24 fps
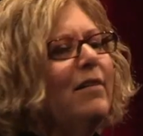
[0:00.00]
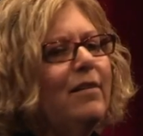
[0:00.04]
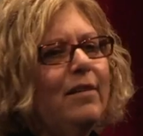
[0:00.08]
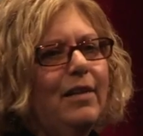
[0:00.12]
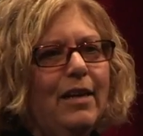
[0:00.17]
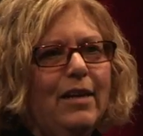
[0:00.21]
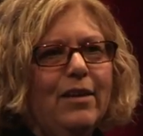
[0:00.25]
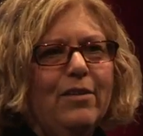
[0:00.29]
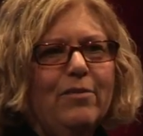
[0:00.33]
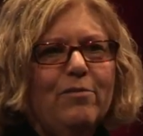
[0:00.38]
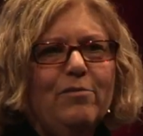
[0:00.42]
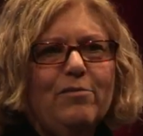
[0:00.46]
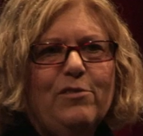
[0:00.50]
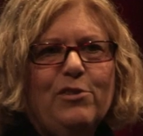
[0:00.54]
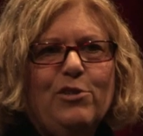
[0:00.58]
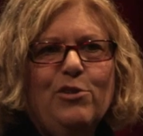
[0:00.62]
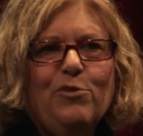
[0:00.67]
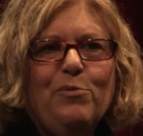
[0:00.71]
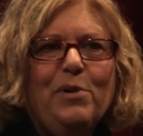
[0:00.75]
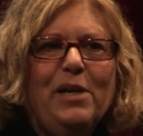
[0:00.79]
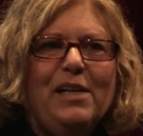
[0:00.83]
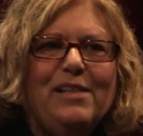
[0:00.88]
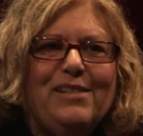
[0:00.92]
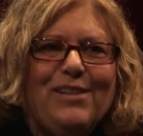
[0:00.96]

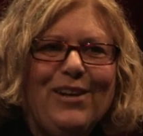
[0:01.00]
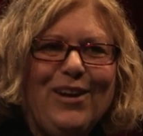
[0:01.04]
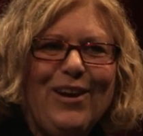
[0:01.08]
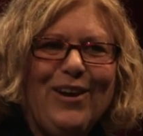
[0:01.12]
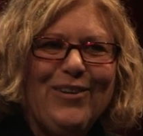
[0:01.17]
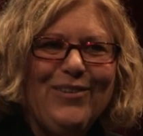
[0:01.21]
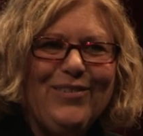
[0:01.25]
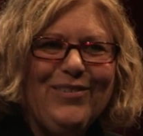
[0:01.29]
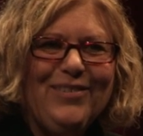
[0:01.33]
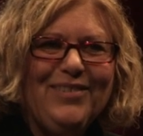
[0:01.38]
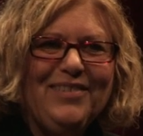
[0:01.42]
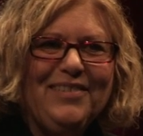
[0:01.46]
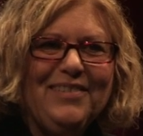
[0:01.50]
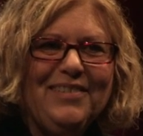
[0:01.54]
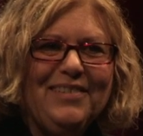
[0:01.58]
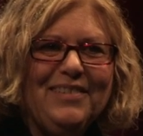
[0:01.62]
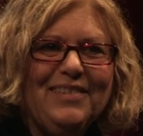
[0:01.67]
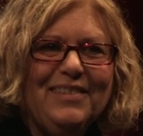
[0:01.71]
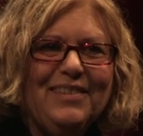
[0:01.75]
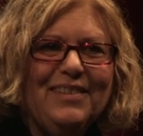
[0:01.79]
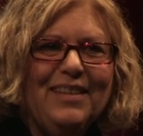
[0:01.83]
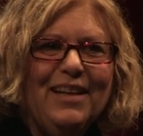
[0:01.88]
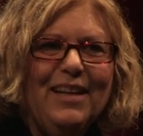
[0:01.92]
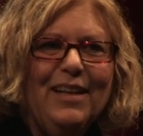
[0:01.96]
2 weeks ago.
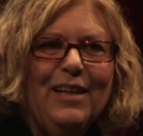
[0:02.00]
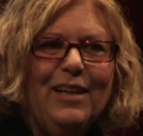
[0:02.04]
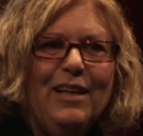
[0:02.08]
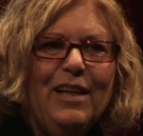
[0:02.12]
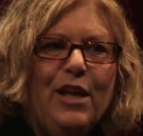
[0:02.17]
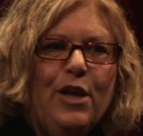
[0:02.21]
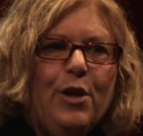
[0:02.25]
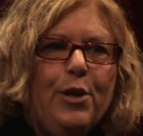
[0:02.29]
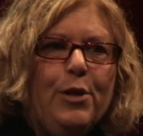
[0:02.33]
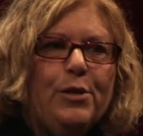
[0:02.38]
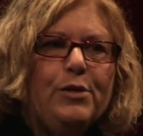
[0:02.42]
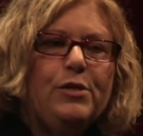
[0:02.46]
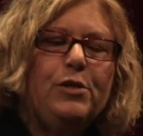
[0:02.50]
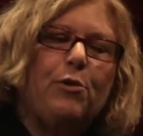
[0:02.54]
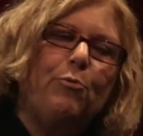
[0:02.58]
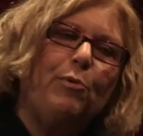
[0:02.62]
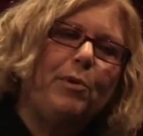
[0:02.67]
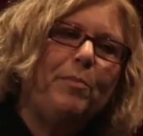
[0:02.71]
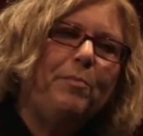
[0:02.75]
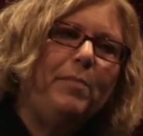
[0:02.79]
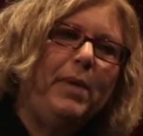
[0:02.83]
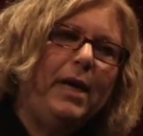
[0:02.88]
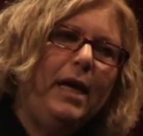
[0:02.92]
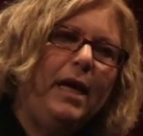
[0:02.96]
Right? So
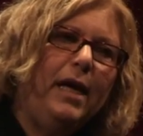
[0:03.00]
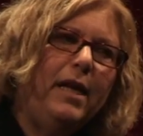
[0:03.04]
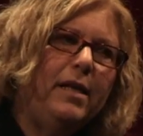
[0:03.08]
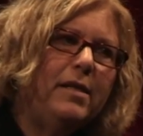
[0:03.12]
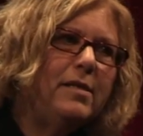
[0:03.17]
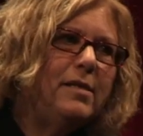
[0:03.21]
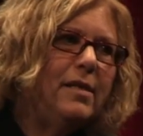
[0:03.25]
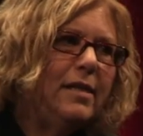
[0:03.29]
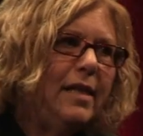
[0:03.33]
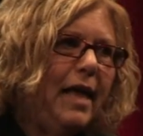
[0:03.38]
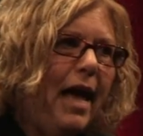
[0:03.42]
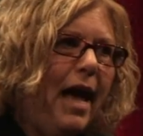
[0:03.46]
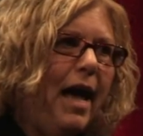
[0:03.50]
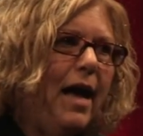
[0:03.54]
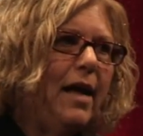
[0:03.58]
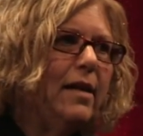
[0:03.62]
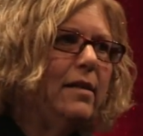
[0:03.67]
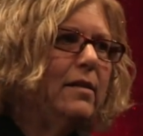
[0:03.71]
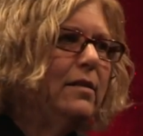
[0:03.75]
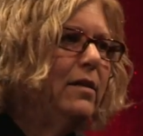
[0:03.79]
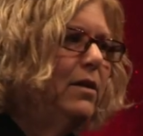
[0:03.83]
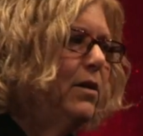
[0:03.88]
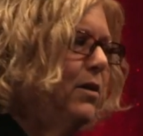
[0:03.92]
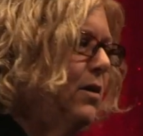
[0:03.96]
it means
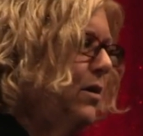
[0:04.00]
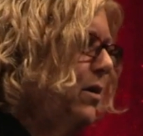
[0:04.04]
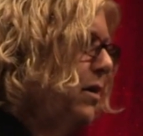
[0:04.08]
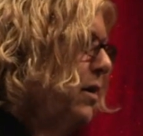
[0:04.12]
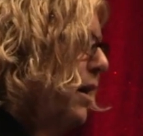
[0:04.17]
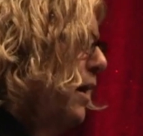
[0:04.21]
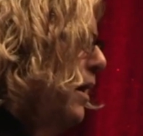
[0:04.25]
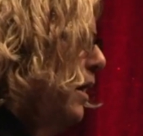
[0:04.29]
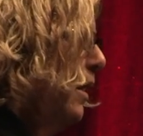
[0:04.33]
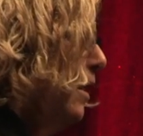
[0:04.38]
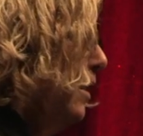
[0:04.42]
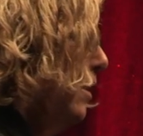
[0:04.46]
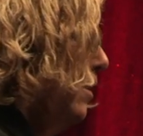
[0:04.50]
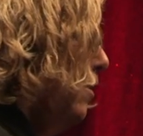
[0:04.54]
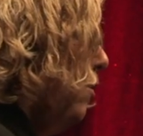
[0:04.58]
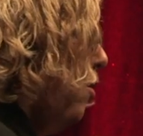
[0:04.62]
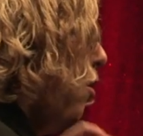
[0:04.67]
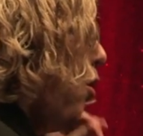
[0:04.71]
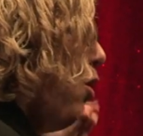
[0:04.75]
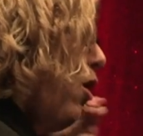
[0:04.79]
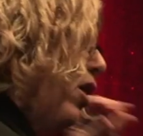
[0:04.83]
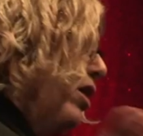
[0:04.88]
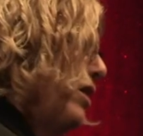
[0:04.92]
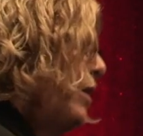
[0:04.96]
that
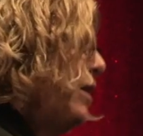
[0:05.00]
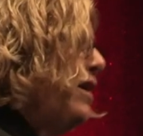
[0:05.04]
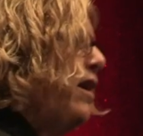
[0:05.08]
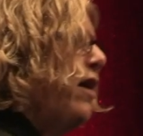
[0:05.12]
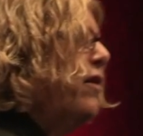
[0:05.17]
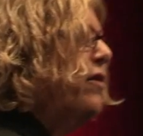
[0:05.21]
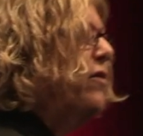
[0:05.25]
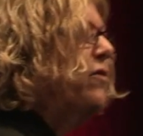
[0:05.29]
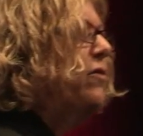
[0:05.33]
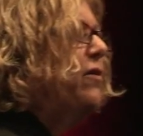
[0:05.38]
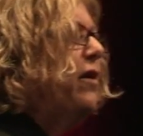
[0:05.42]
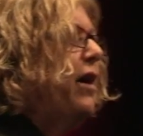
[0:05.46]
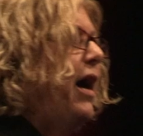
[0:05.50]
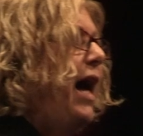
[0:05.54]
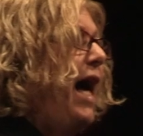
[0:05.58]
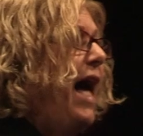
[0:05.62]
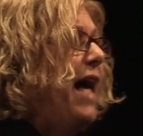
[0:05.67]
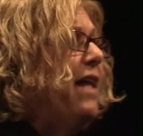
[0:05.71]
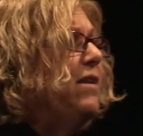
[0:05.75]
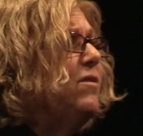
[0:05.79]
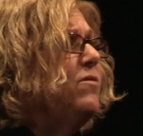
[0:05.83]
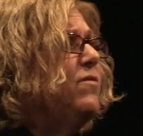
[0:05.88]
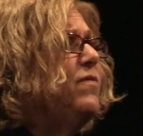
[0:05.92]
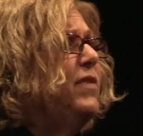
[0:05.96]
audio
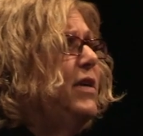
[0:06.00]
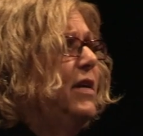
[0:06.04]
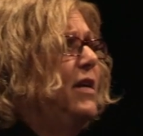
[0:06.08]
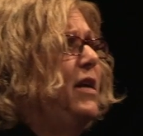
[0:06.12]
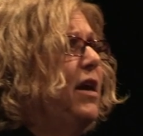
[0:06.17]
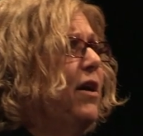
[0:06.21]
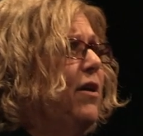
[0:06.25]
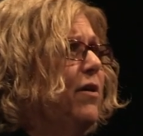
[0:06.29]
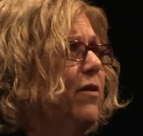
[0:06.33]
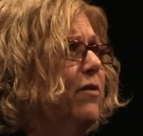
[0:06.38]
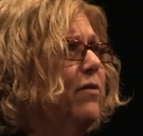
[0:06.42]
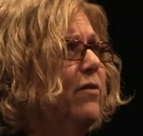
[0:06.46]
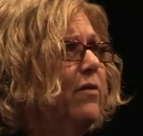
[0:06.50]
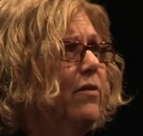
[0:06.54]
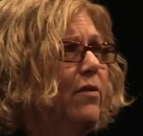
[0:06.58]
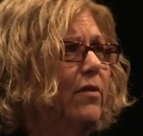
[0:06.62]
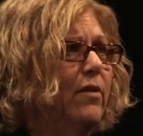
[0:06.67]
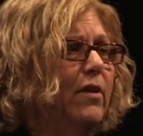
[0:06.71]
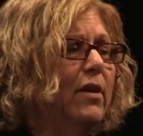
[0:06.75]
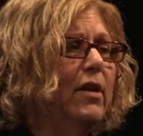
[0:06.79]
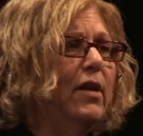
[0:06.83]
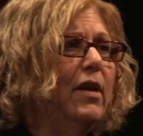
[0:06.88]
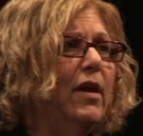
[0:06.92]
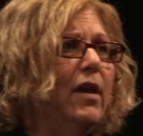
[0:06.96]
and video
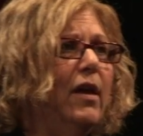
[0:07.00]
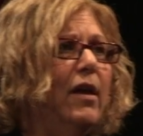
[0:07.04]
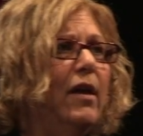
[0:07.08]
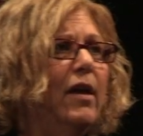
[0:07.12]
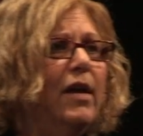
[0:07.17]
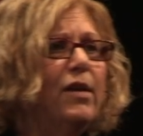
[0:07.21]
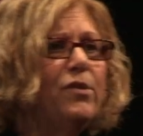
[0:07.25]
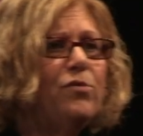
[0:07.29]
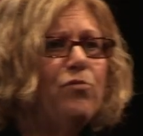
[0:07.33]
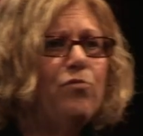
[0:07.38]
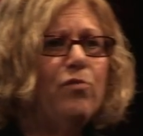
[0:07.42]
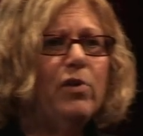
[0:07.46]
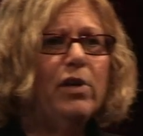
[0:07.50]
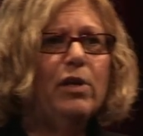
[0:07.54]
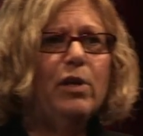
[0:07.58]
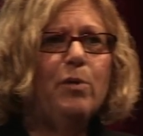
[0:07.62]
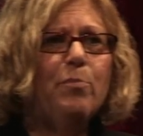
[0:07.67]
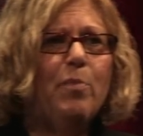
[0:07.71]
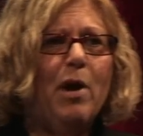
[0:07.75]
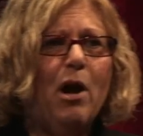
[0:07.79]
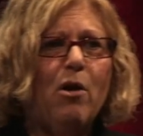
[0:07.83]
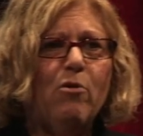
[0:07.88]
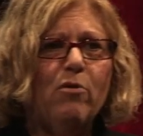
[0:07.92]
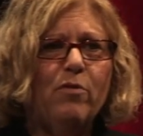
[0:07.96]
is really
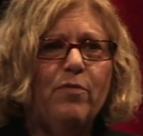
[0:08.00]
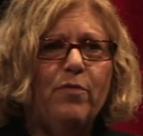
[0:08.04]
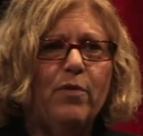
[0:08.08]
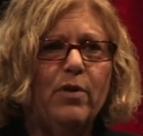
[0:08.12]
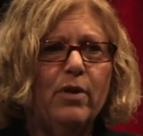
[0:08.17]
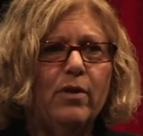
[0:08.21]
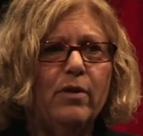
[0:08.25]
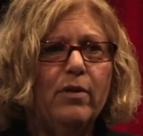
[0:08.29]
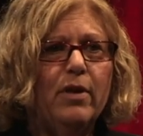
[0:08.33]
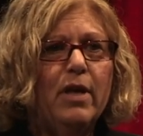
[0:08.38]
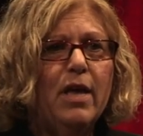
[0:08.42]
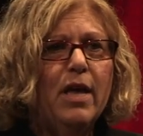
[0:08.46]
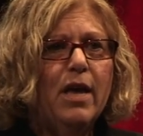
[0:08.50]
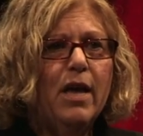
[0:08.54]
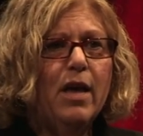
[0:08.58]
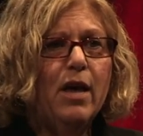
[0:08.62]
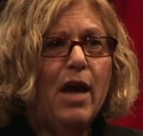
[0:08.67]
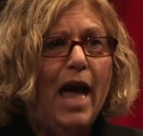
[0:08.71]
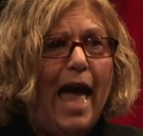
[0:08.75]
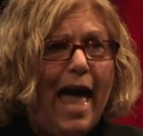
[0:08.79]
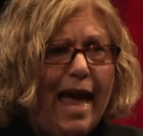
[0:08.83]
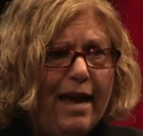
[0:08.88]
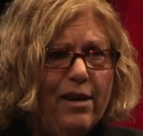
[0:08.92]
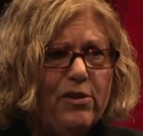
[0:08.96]
powerful.
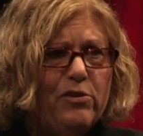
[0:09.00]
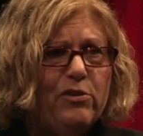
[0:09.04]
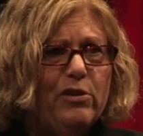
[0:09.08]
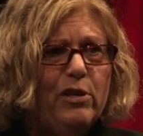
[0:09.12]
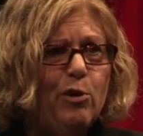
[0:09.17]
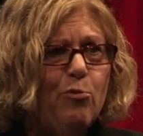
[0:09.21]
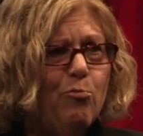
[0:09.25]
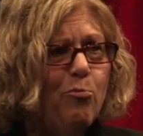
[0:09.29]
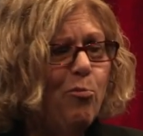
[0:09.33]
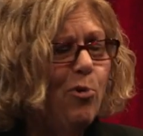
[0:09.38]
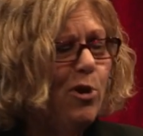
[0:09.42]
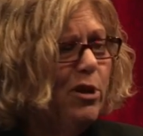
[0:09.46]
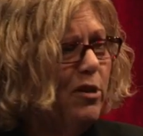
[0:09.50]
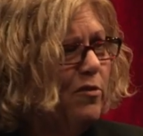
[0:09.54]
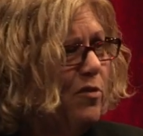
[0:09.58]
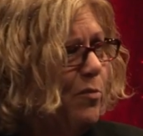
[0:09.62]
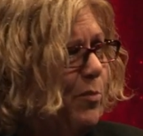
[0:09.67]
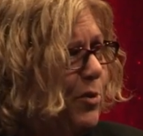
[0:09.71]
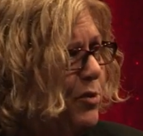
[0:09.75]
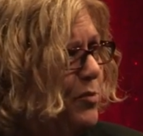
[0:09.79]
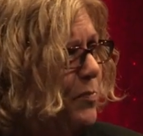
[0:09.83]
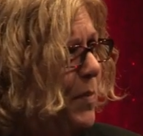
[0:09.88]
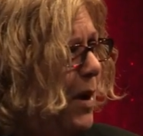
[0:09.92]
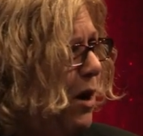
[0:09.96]
Actually, one of the
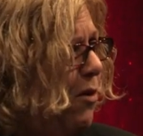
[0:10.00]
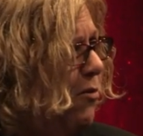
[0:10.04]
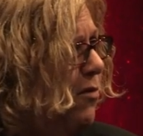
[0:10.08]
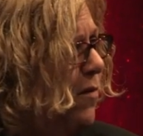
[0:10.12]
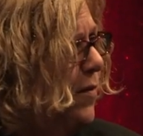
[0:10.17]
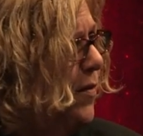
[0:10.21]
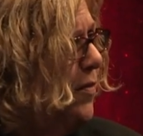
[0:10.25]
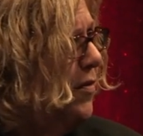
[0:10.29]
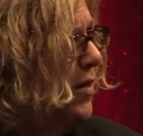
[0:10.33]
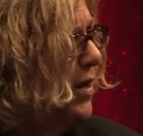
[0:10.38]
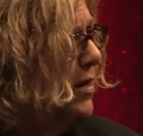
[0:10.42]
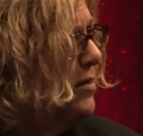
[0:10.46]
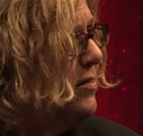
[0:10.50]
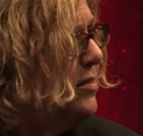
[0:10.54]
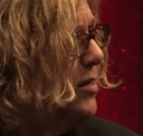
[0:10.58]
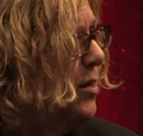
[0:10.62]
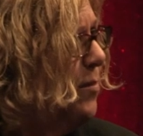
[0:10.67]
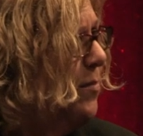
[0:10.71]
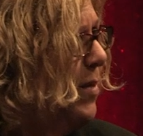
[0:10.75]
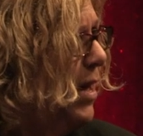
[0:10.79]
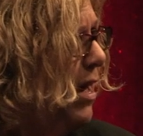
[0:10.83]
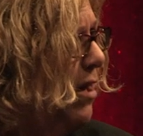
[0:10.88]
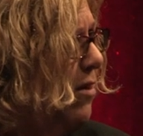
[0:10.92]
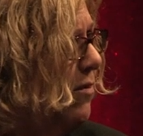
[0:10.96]
most powerful things
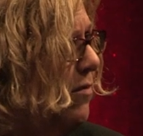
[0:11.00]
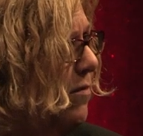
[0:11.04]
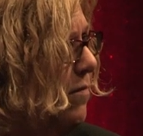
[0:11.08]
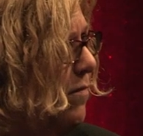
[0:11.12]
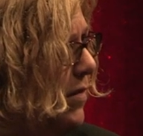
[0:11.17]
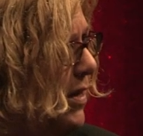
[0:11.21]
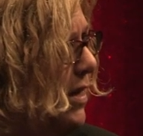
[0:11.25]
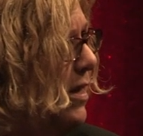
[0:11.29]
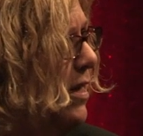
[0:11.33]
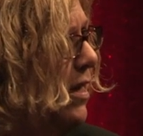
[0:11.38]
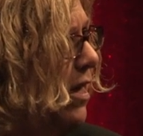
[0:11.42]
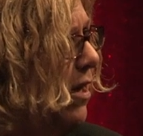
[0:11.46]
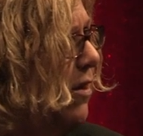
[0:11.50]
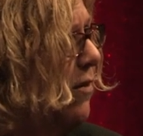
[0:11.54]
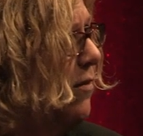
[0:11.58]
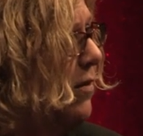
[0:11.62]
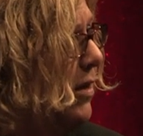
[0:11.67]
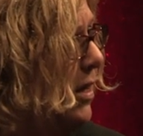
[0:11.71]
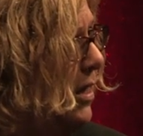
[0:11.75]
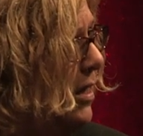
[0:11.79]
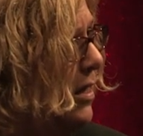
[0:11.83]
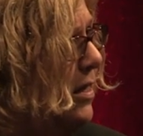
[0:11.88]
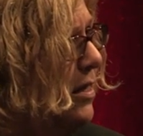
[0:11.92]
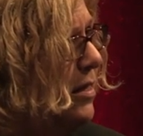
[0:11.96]
about video
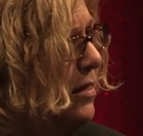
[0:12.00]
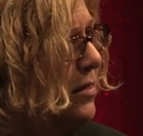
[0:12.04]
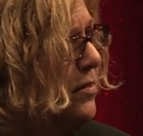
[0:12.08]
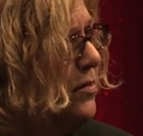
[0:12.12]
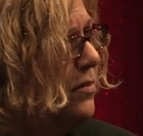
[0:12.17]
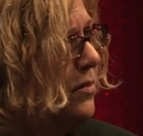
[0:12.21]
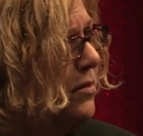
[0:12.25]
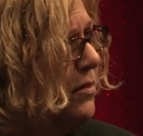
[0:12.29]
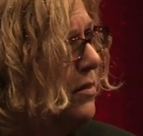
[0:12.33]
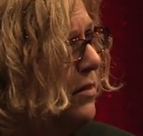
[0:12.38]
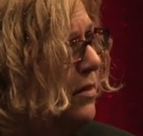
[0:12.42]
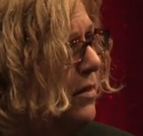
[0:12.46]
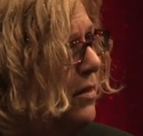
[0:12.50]
is